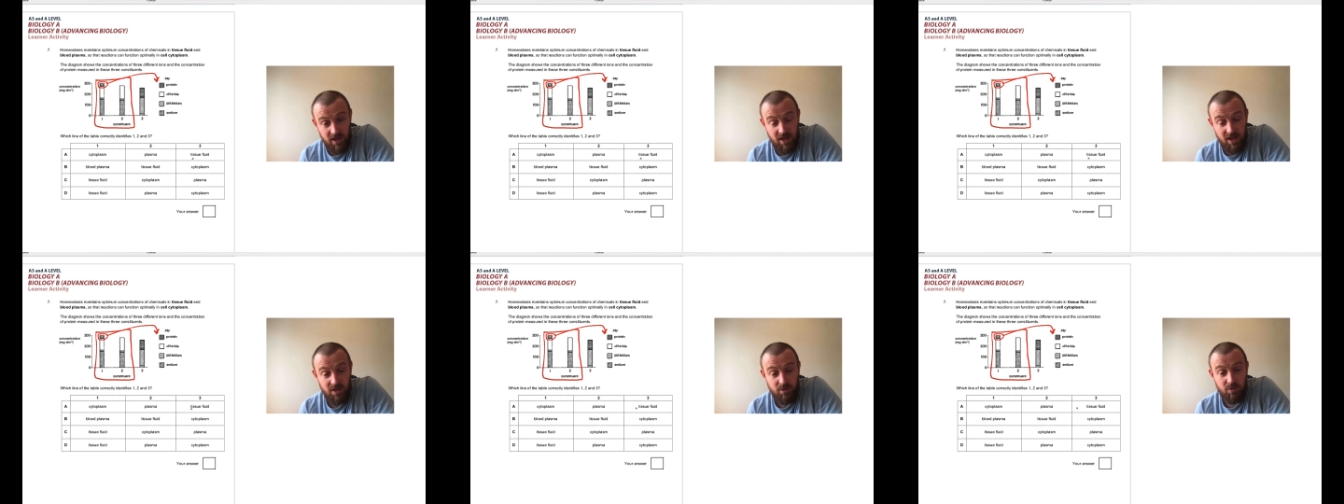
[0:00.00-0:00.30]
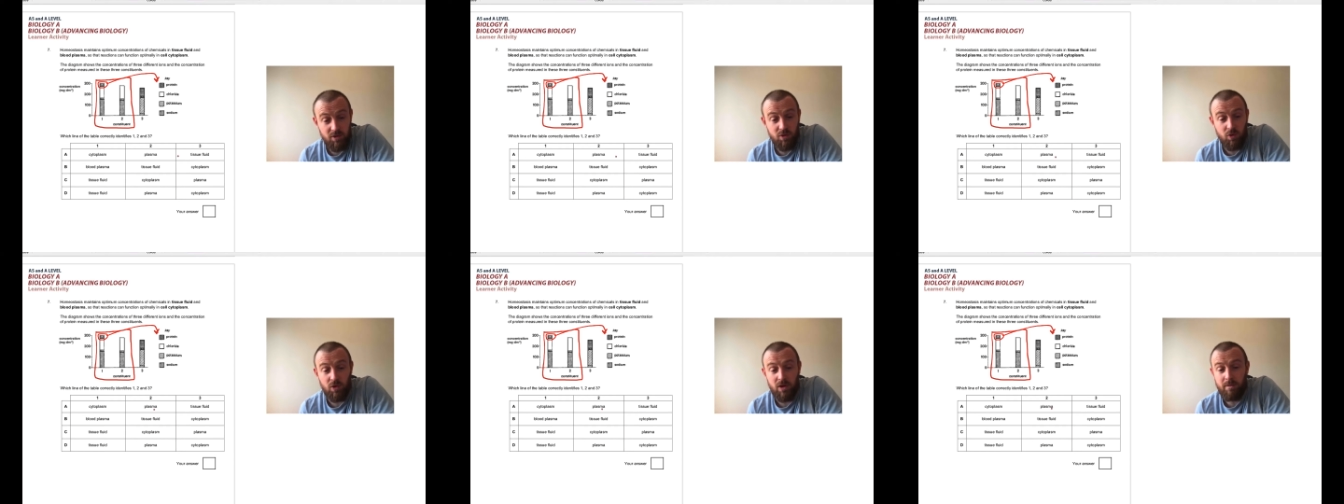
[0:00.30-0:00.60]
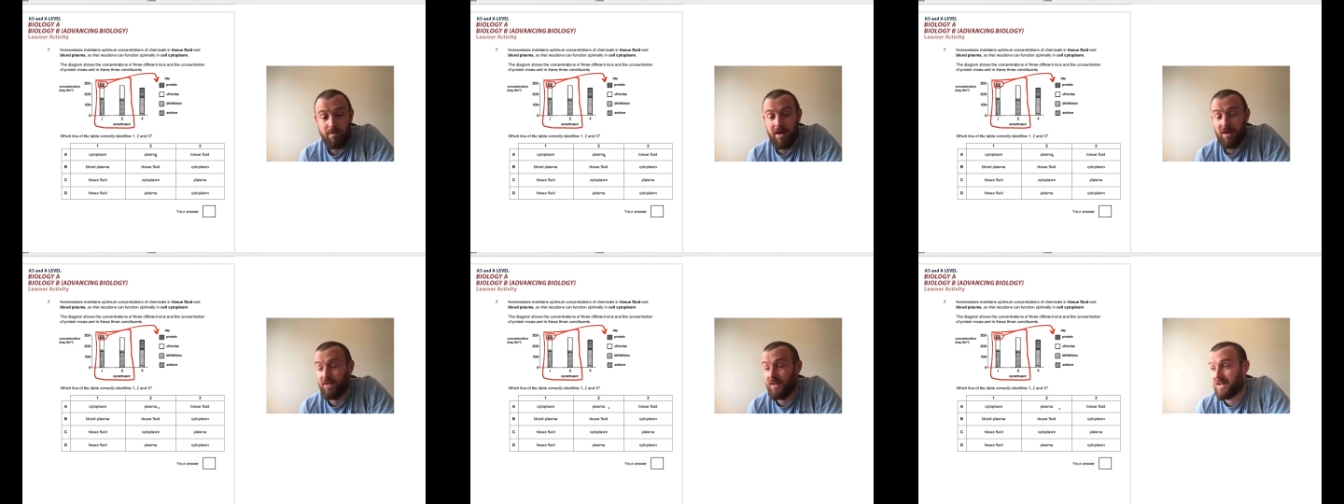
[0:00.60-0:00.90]
Because we're talking
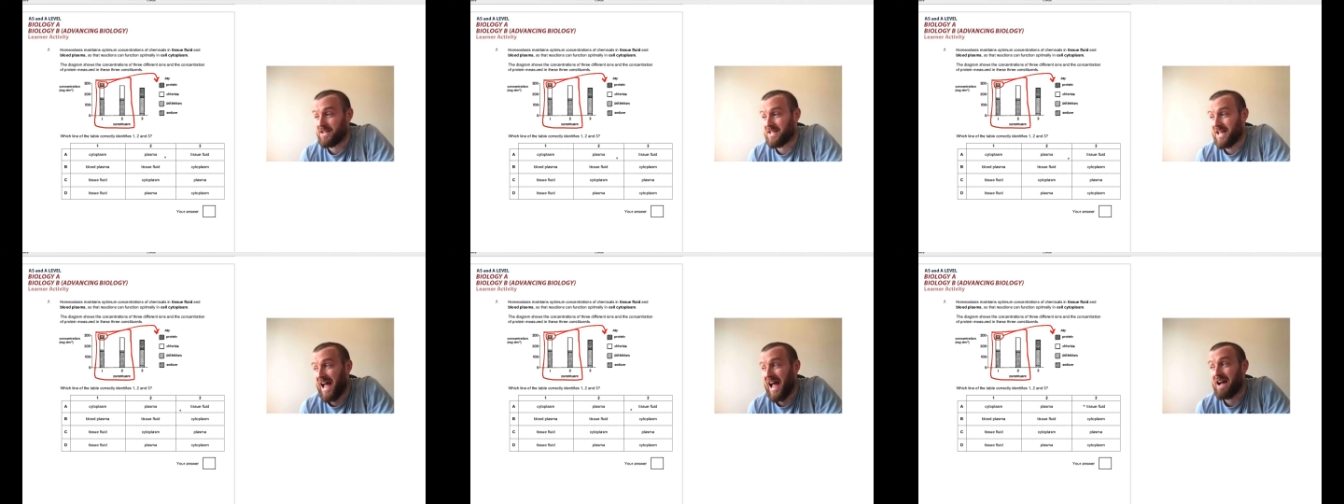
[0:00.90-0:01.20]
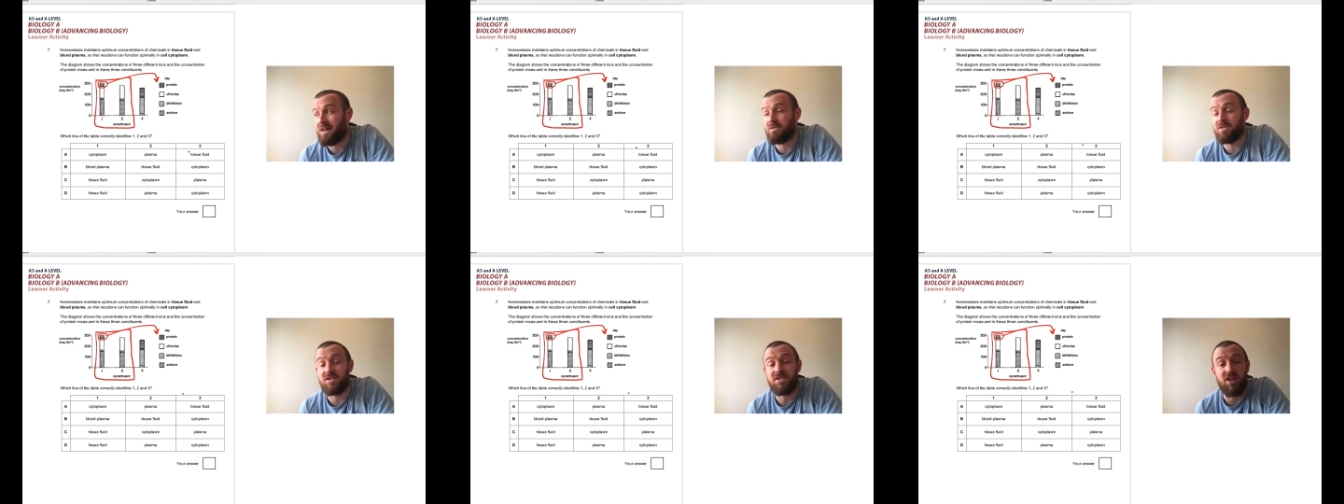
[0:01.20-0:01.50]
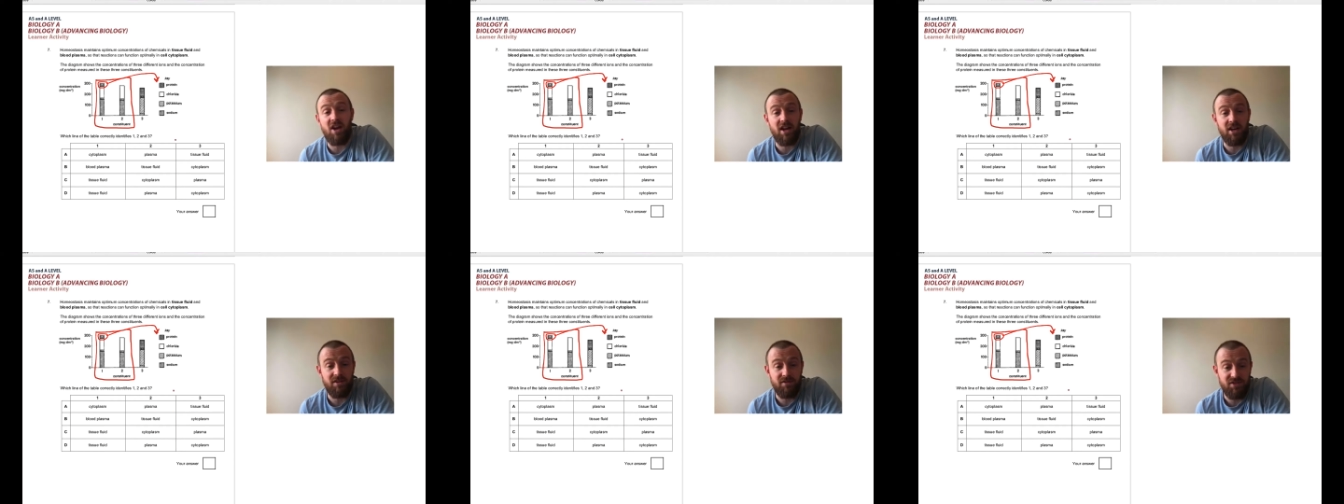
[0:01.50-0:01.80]
about things outside of